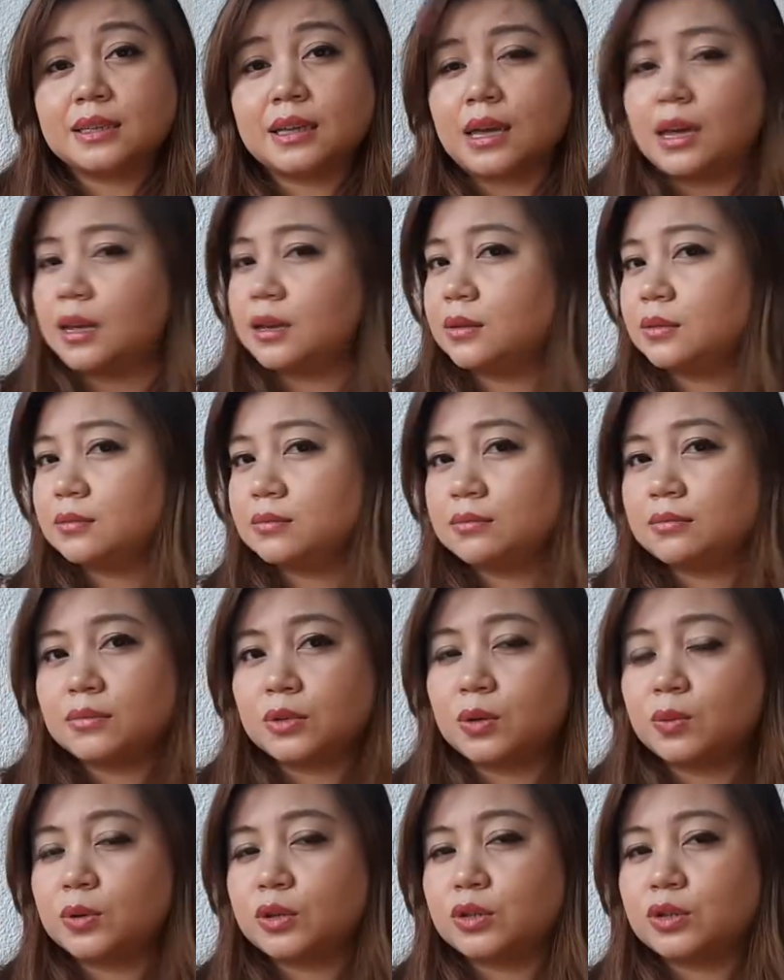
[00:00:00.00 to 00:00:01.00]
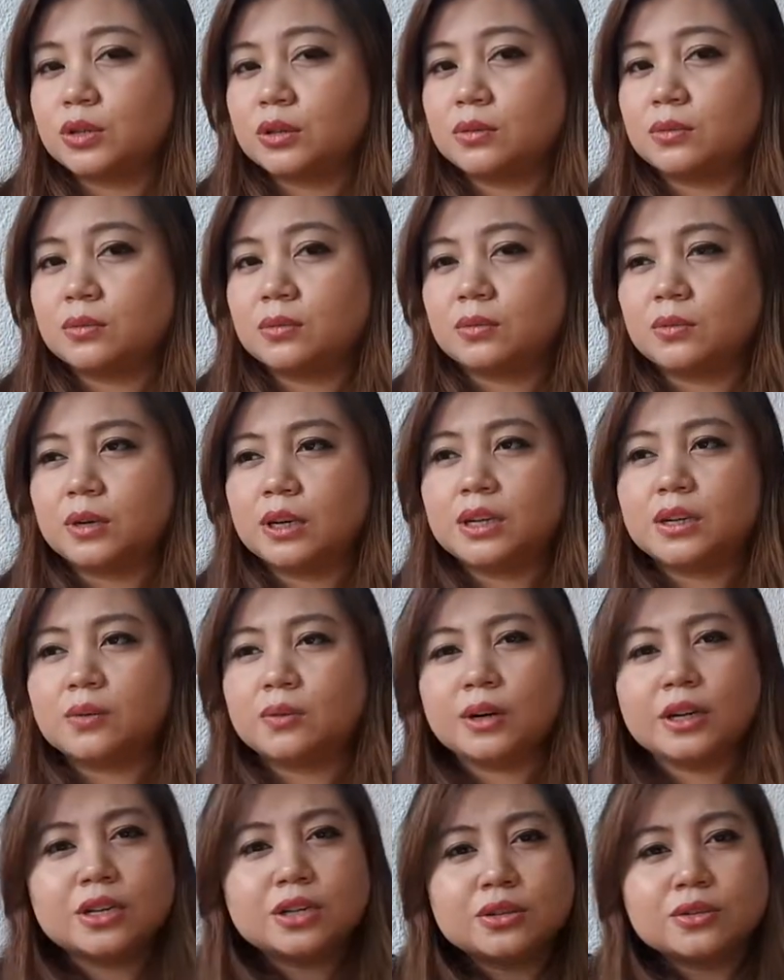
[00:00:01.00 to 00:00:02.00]
And you're wondering, why,
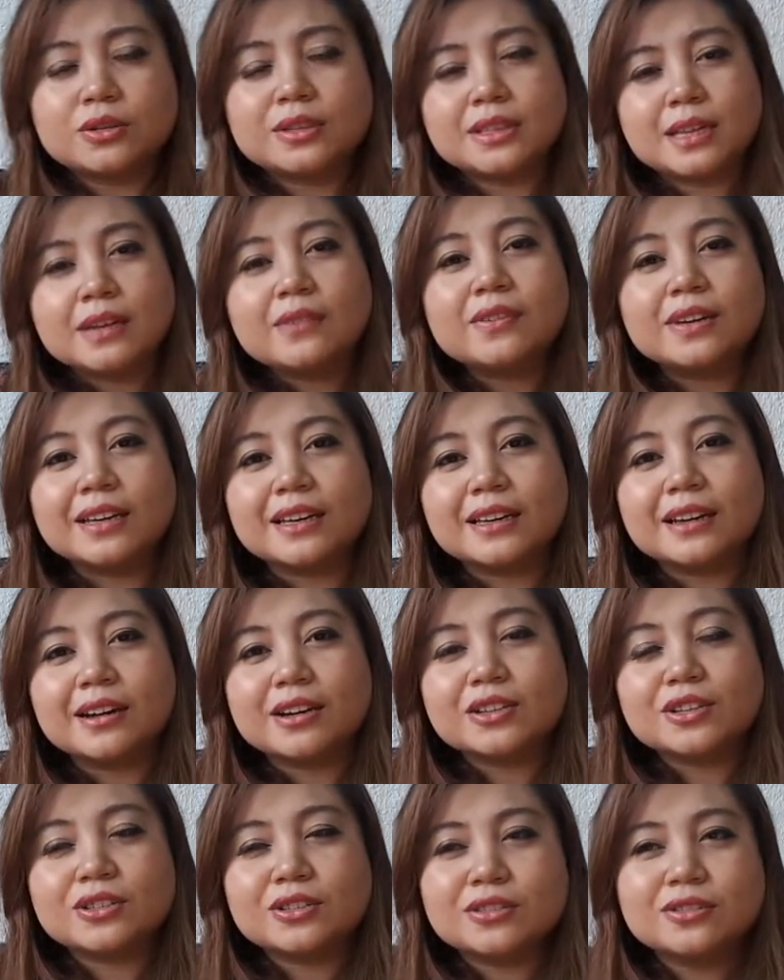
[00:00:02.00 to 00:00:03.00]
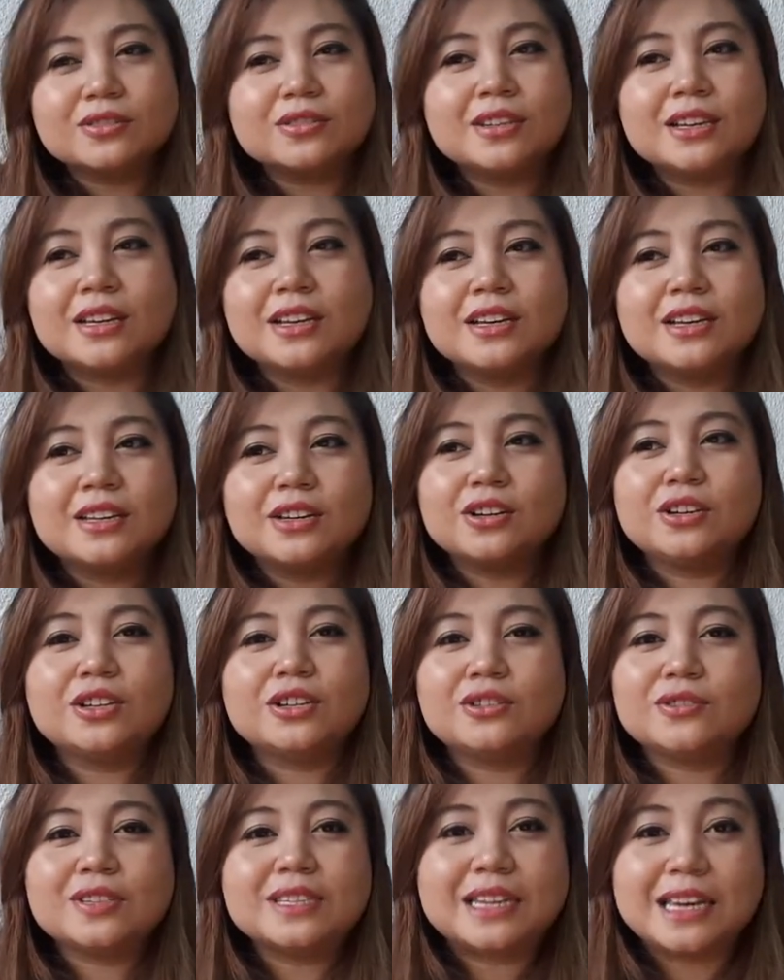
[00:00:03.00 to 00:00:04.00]
why you saving? Aren't you going to
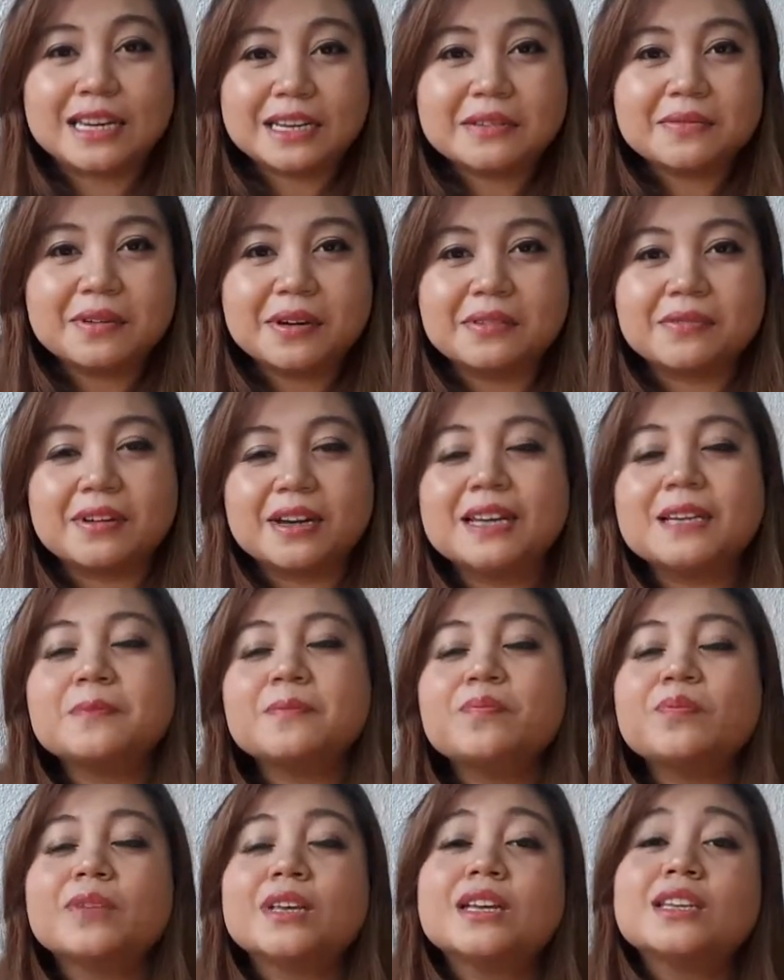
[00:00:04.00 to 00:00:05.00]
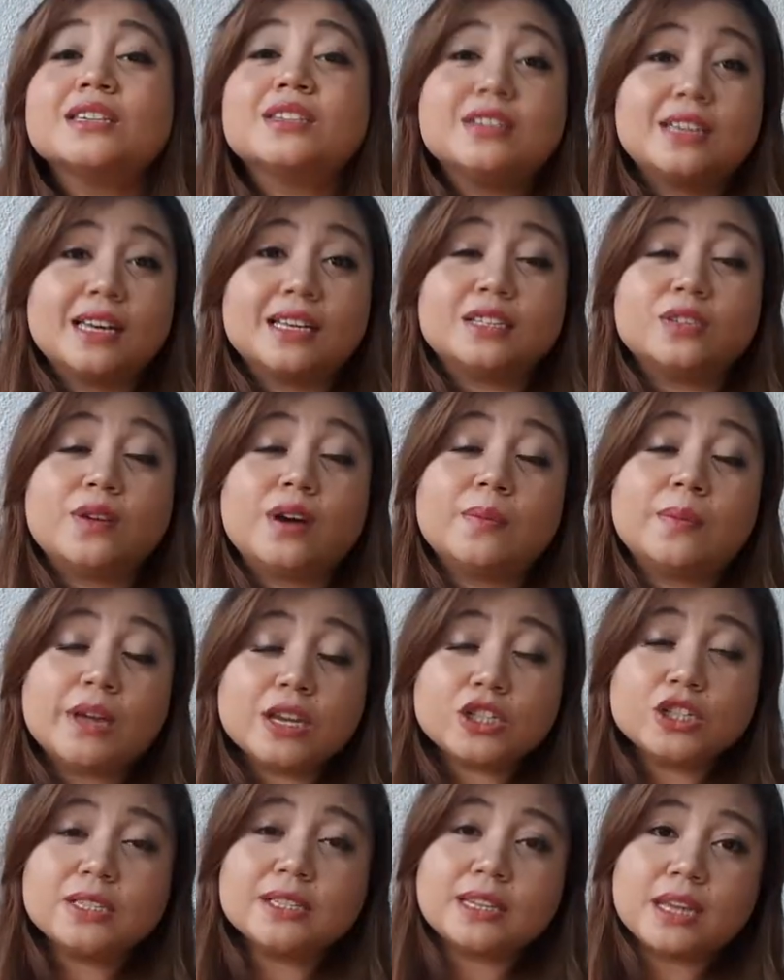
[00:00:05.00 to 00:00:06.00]
use it anyway, right? So yeah, so I'm
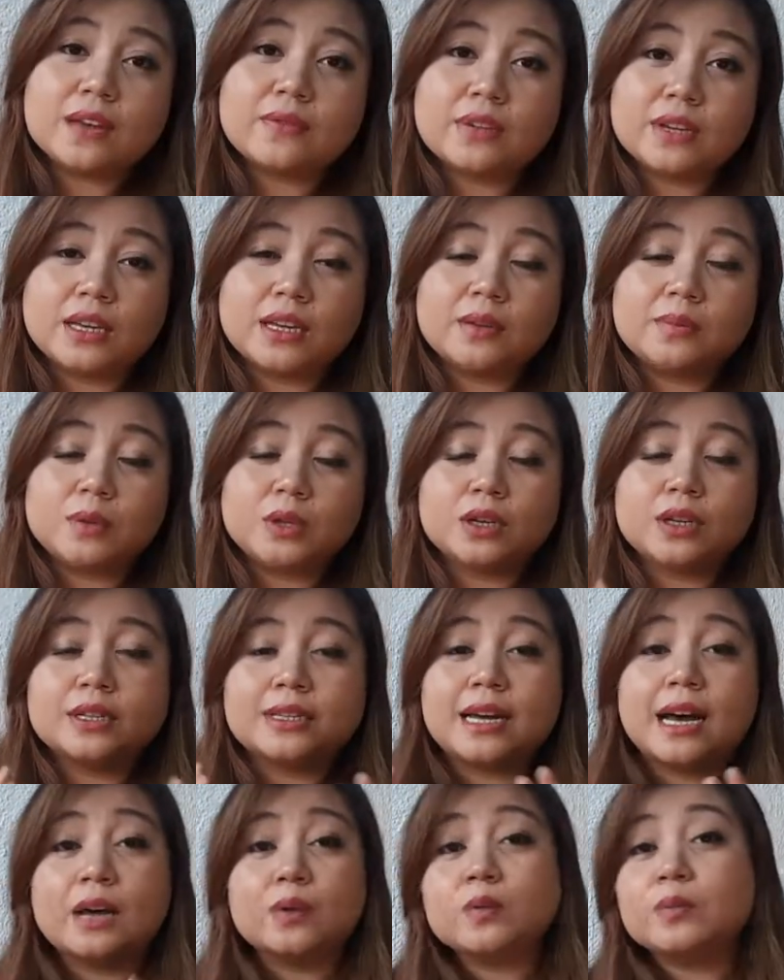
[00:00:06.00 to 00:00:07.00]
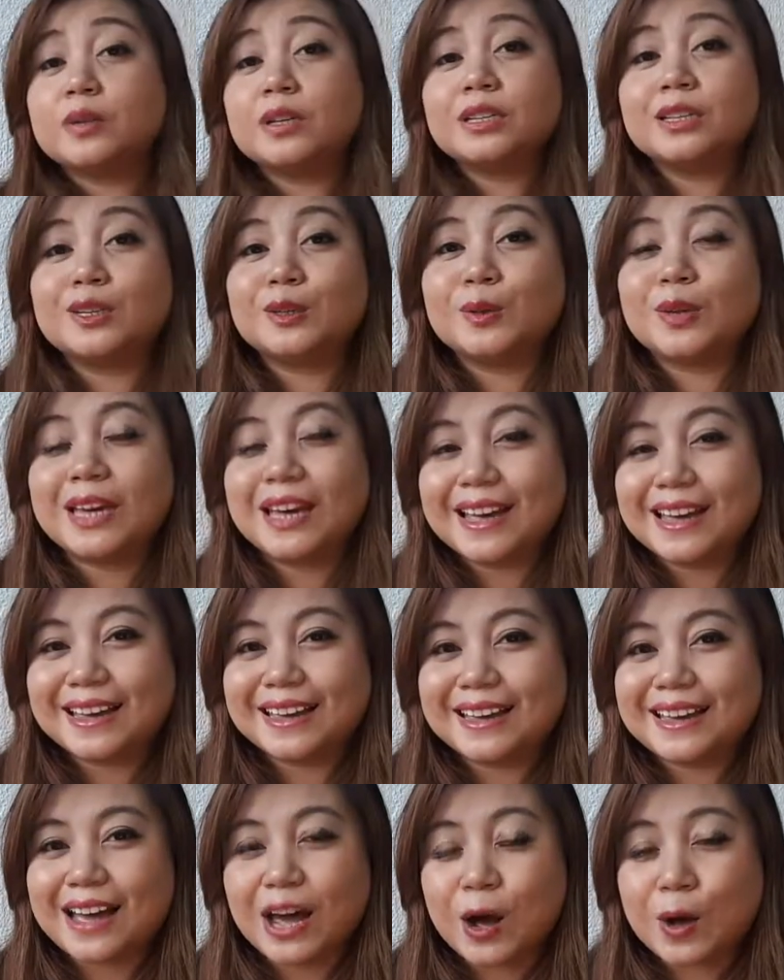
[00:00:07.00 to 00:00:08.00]
actually saving it because I will be in the
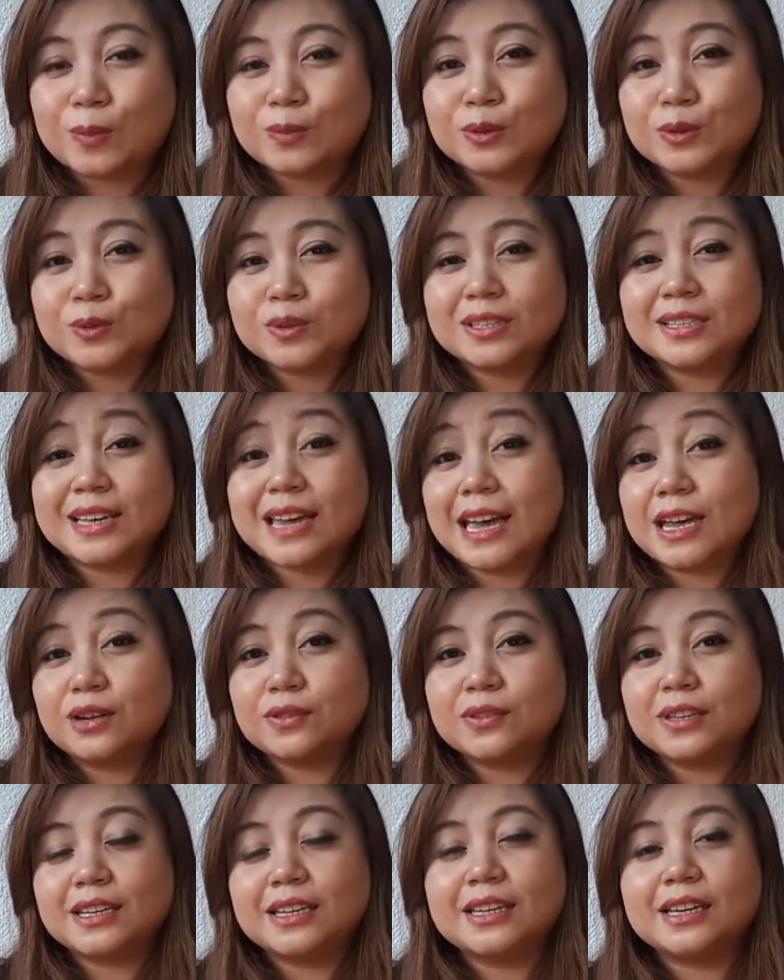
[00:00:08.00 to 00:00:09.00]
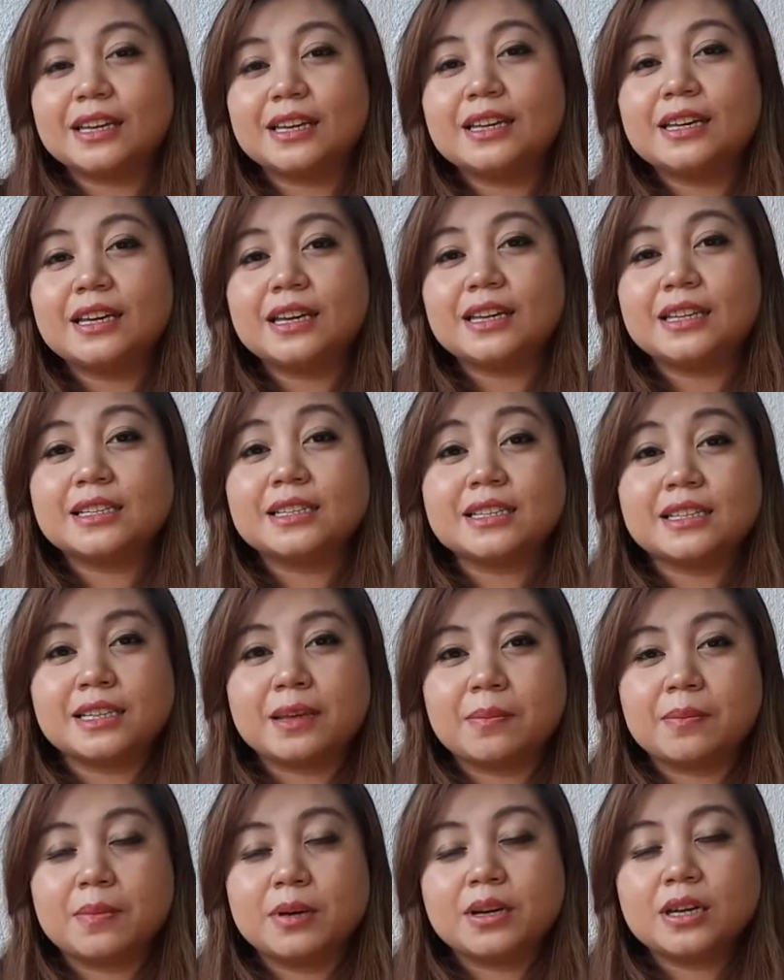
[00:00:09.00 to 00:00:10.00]
UK um, towards the end of the year in
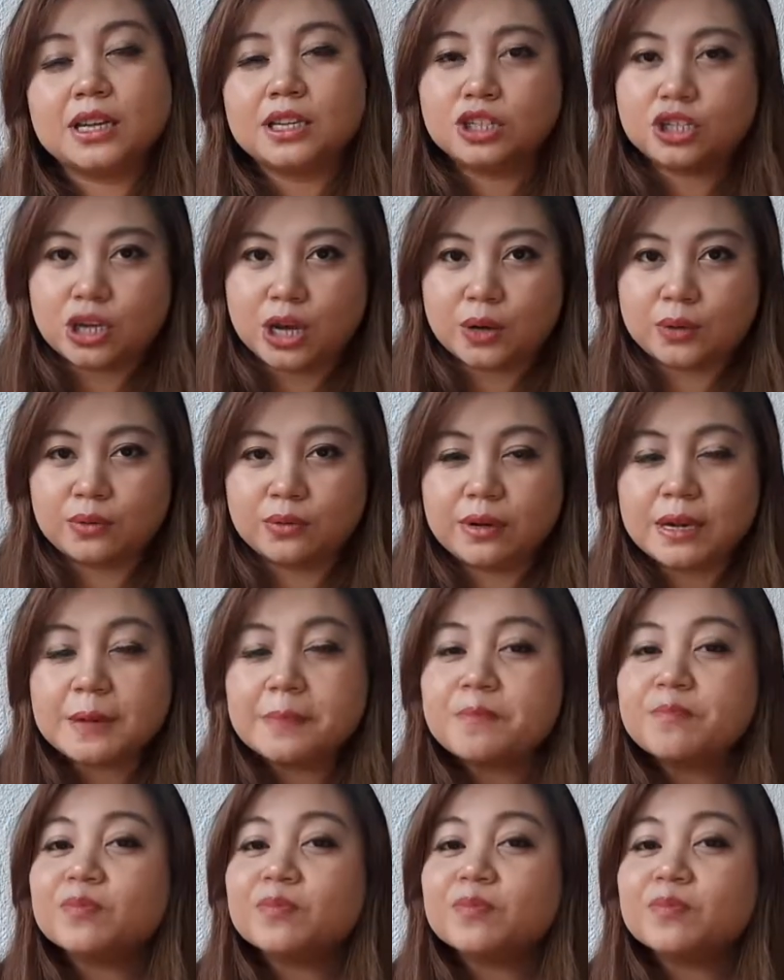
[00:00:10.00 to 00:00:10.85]
December and January.